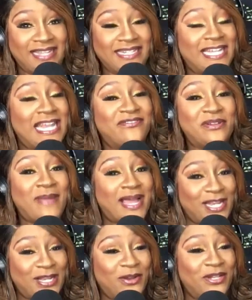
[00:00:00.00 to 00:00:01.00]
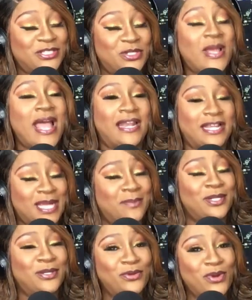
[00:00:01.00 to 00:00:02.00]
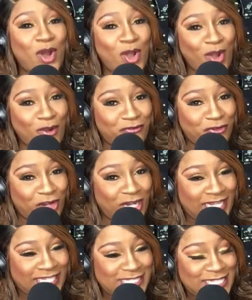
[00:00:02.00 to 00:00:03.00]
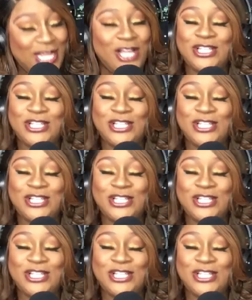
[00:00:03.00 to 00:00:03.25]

letting everybody know that you had a couple of new girlfriends.